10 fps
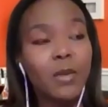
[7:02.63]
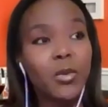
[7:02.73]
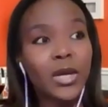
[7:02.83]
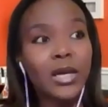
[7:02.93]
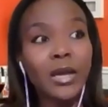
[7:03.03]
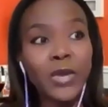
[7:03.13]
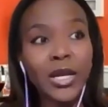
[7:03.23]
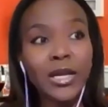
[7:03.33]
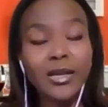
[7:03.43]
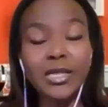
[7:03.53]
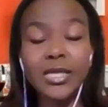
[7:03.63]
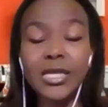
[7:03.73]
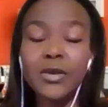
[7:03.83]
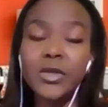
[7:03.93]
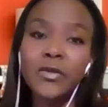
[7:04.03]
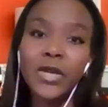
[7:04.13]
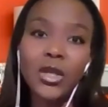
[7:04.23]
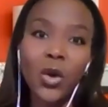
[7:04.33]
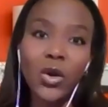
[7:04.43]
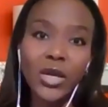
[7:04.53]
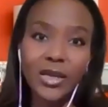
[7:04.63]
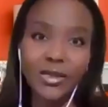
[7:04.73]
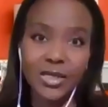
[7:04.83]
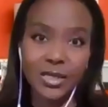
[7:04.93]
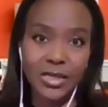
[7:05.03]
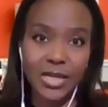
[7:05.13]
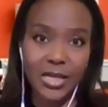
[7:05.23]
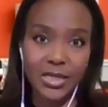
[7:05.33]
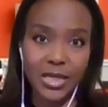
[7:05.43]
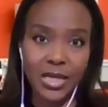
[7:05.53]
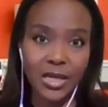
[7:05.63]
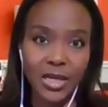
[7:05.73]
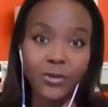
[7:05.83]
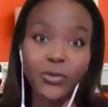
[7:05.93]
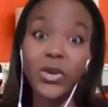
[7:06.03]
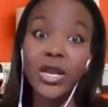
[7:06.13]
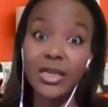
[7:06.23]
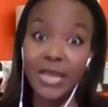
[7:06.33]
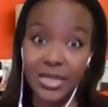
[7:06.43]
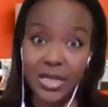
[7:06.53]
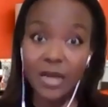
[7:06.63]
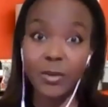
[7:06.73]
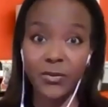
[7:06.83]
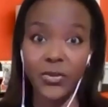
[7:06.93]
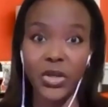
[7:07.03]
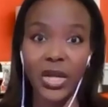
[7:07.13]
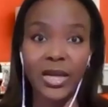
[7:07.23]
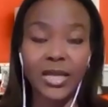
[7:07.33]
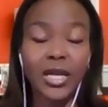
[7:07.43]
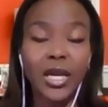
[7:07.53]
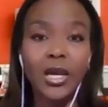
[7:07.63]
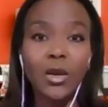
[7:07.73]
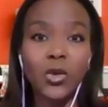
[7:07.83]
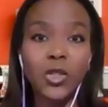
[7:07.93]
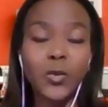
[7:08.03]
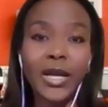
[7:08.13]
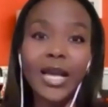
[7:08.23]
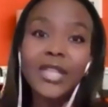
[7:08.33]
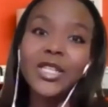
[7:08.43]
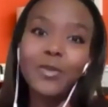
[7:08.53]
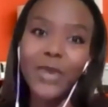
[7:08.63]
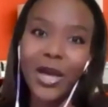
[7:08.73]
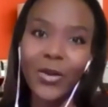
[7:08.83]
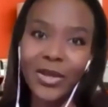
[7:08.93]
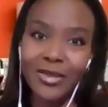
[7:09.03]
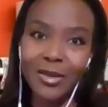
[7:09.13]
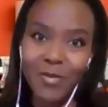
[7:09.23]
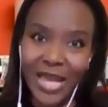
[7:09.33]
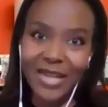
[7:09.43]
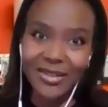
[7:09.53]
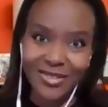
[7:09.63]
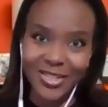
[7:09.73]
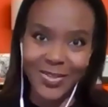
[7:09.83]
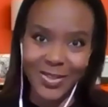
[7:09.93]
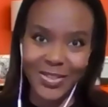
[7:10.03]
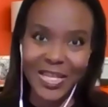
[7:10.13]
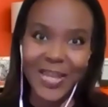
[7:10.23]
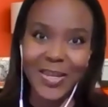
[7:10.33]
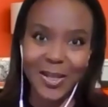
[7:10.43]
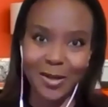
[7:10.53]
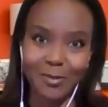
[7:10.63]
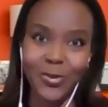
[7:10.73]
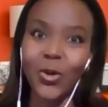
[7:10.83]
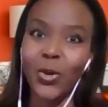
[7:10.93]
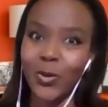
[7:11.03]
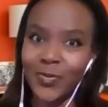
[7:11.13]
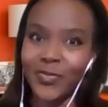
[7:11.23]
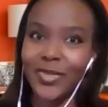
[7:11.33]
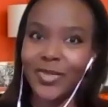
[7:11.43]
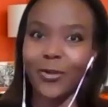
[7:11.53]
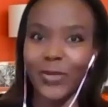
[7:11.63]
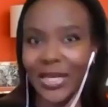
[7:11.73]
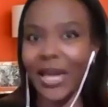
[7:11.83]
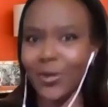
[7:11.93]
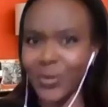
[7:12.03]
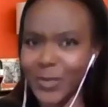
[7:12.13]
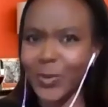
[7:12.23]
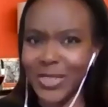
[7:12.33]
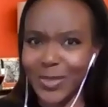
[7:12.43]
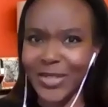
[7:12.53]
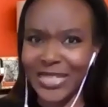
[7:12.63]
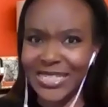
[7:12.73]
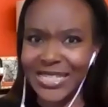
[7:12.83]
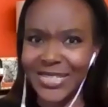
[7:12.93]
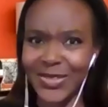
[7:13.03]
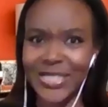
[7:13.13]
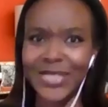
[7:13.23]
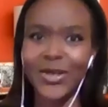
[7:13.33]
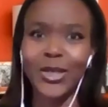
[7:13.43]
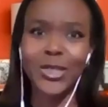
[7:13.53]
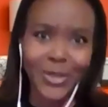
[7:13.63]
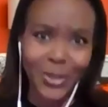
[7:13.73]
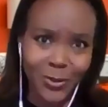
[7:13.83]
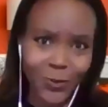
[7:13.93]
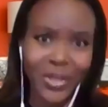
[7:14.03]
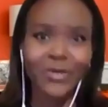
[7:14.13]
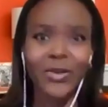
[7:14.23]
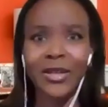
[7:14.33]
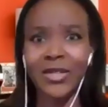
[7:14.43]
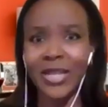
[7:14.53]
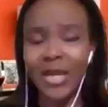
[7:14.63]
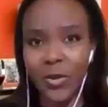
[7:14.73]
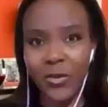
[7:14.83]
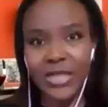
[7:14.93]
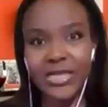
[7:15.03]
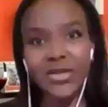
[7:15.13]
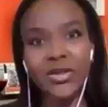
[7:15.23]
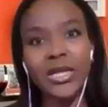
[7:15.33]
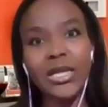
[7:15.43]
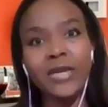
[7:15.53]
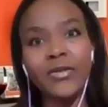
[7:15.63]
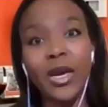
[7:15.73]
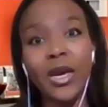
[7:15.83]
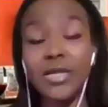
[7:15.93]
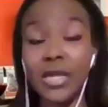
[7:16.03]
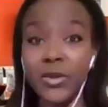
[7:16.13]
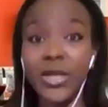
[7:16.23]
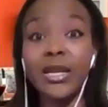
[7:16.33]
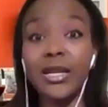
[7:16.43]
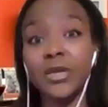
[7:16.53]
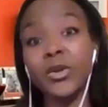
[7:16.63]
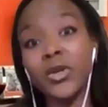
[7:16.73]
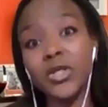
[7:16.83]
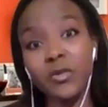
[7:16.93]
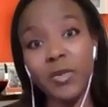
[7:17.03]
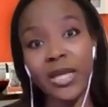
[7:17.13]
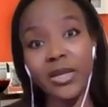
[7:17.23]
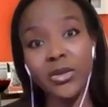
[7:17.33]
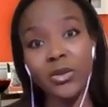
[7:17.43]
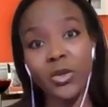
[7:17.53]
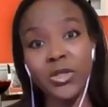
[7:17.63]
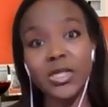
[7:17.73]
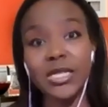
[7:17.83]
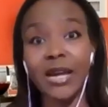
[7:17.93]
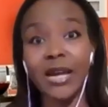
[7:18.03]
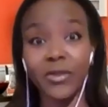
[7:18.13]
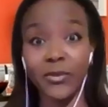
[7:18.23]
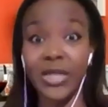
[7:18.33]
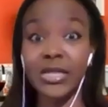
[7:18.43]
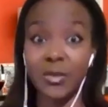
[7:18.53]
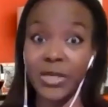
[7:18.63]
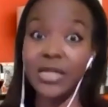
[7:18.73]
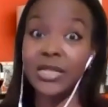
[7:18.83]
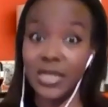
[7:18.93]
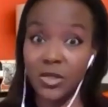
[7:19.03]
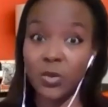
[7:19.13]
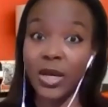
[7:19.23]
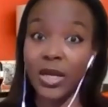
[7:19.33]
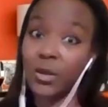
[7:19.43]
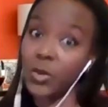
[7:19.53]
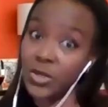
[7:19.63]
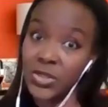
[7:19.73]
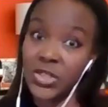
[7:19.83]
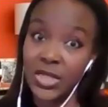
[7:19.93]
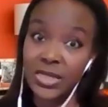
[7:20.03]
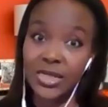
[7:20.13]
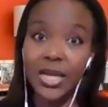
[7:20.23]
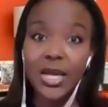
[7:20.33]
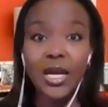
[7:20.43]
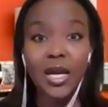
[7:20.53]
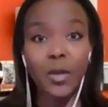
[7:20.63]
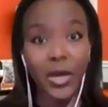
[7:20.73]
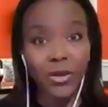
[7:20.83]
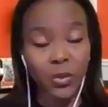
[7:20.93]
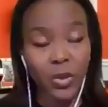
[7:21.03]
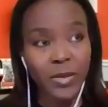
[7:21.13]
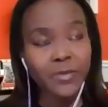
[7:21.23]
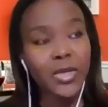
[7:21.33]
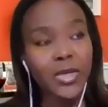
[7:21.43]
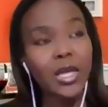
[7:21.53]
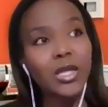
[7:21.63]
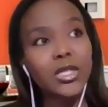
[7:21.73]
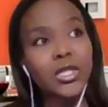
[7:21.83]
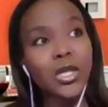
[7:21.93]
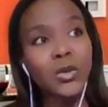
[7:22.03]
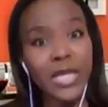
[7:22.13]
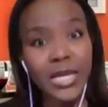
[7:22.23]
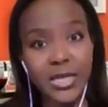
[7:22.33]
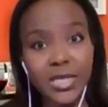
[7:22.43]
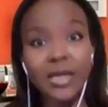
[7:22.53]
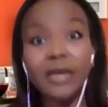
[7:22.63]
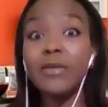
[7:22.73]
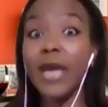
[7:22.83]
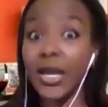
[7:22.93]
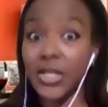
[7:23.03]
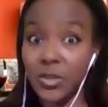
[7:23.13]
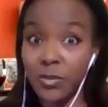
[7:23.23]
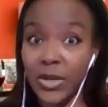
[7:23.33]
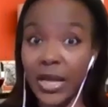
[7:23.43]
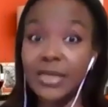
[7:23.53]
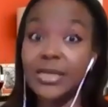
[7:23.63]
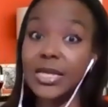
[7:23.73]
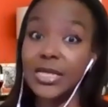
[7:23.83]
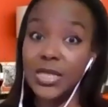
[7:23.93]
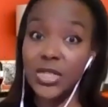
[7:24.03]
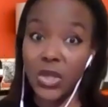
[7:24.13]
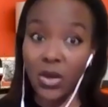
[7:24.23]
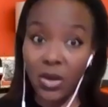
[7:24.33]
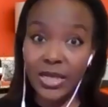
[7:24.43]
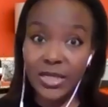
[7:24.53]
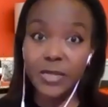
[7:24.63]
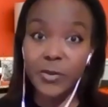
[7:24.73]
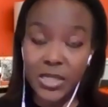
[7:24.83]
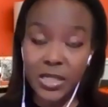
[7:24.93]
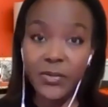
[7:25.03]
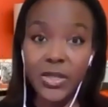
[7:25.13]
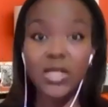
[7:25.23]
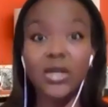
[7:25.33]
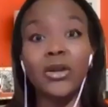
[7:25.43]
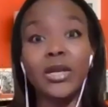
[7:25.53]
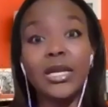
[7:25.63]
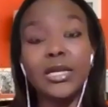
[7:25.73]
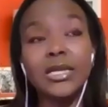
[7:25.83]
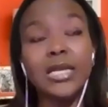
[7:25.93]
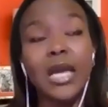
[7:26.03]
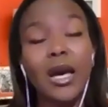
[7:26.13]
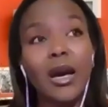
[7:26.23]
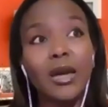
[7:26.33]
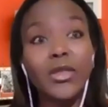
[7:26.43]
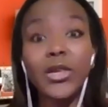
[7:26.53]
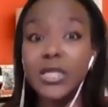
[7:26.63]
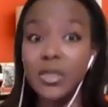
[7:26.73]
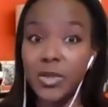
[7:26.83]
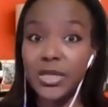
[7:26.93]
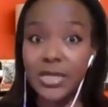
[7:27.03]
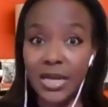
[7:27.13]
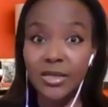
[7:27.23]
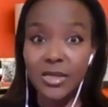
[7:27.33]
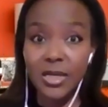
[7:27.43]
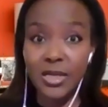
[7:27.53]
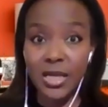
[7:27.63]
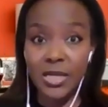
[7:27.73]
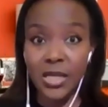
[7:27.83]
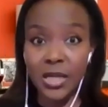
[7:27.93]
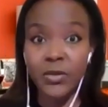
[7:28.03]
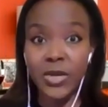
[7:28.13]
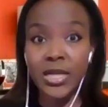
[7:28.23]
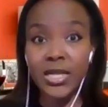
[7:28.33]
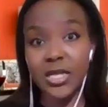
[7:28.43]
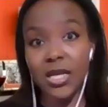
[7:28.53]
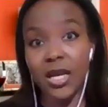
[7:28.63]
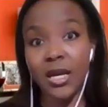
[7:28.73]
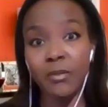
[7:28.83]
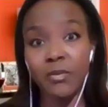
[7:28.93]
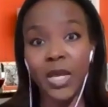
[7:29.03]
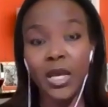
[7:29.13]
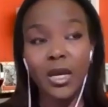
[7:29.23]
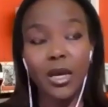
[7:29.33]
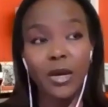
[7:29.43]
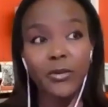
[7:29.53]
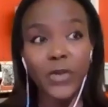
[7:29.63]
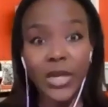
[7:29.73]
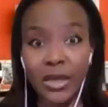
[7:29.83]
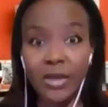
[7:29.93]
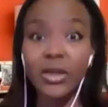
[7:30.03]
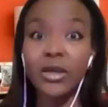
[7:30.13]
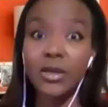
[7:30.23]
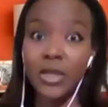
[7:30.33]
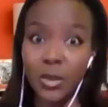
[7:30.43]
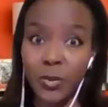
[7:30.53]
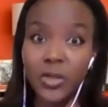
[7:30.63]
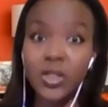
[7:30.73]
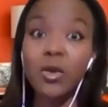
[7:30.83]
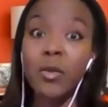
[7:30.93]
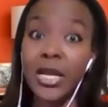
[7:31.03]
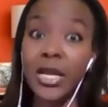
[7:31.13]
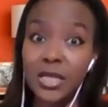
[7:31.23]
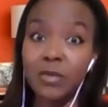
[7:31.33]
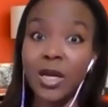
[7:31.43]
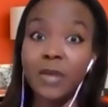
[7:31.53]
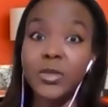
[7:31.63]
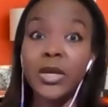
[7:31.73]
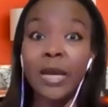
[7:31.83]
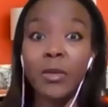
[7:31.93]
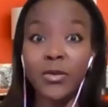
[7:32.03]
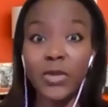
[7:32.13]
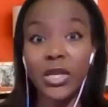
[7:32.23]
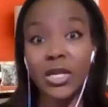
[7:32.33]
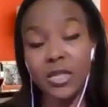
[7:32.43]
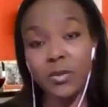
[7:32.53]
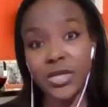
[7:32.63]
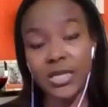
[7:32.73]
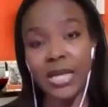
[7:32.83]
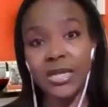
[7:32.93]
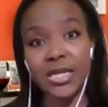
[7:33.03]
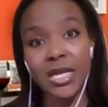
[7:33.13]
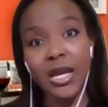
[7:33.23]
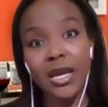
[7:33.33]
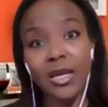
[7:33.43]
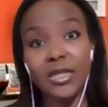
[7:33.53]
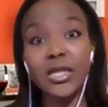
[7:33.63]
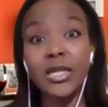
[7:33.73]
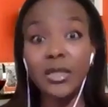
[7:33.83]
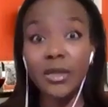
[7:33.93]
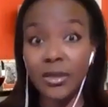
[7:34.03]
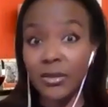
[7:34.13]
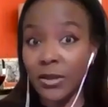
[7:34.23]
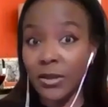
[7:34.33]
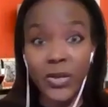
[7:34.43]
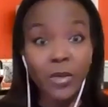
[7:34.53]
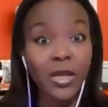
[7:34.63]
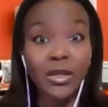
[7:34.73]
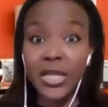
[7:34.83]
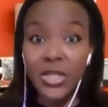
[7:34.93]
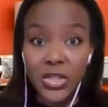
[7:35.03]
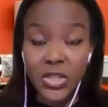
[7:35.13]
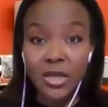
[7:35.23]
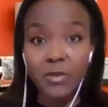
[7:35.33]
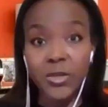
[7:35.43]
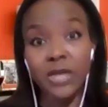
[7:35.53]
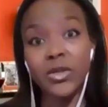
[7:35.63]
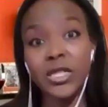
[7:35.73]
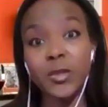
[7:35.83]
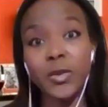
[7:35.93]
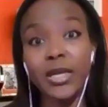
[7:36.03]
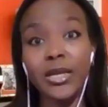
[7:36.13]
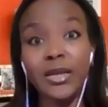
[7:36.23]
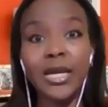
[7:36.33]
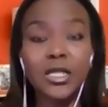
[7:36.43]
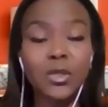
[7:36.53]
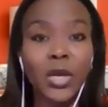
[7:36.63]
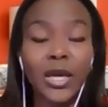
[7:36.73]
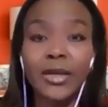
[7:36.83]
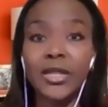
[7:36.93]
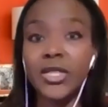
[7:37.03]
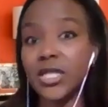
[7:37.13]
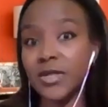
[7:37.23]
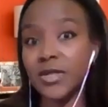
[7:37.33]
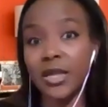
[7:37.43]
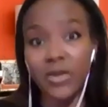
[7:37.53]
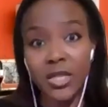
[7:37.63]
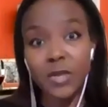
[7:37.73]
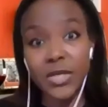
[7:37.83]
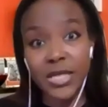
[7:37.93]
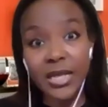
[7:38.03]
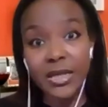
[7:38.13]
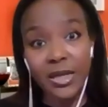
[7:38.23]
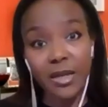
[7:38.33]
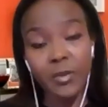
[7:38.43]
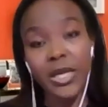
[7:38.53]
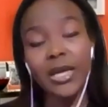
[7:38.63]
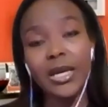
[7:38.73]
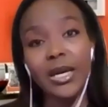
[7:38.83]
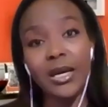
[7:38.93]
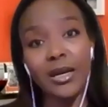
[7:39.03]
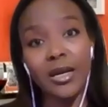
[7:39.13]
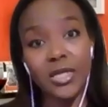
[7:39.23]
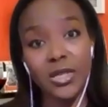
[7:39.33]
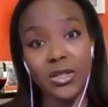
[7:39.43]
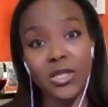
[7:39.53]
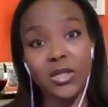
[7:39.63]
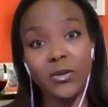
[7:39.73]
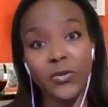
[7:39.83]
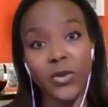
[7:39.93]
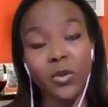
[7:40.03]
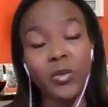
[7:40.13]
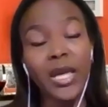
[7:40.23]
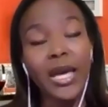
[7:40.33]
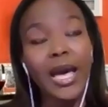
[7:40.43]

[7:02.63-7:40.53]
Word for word: What I, I realized the secret of unlocking the success in, in freeing that up, if you like, was by actually empowering the men to, to take up more of the care responsibility. So I started doing a lot of work around parental leave because I realized there were a lot of men who wanted to have the flexibility as well. It wasn't just about the women. So data, action plan, setting targets, specific targets, 30% uh, is, is the agreed um, uh, figure that you know builds momentum up. So aiming for 30% uh, senior female leadership, generally speaking, that's where initiatives like 30% Club are started off from.